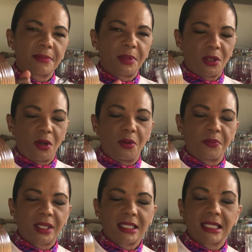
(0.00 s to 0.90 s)

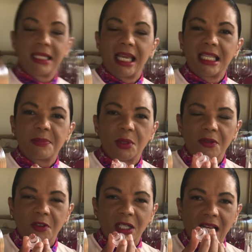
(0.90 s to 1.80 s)

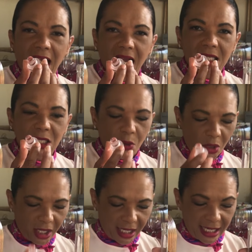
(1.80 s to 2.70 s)
beautiful glass
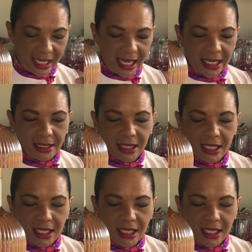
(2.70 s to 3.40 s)
cork. Again,